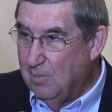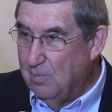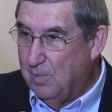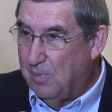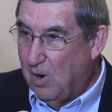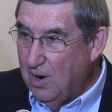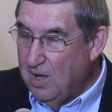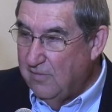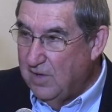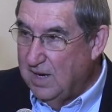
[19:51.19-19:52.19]
But part
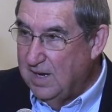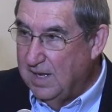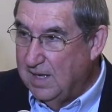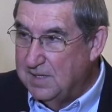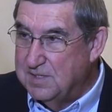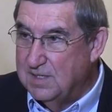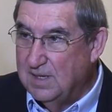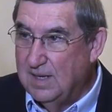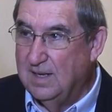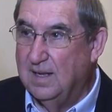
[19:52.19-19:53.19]
of it is
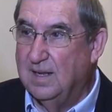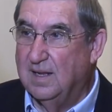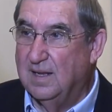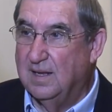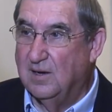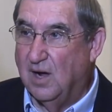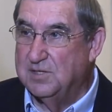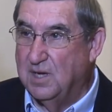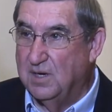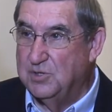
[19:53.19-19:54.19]
God's
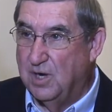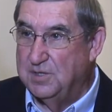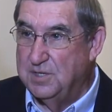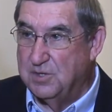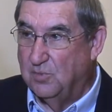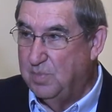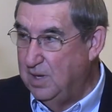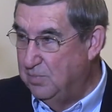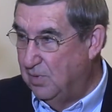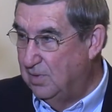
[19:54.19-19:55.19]
going to judge his own
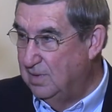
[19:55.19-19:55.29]
people.